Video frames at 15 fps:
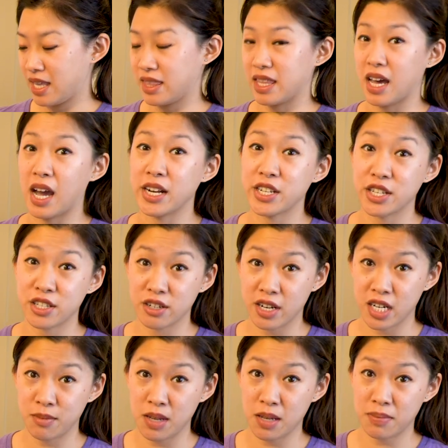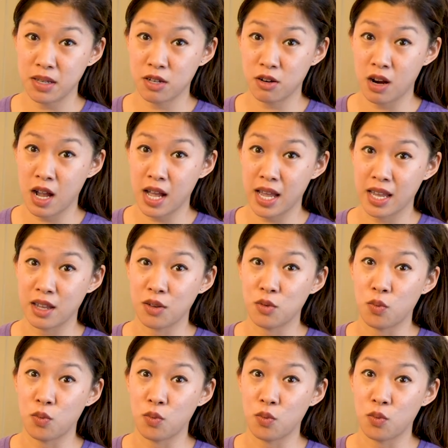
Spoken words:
The onions are gonna make me cry.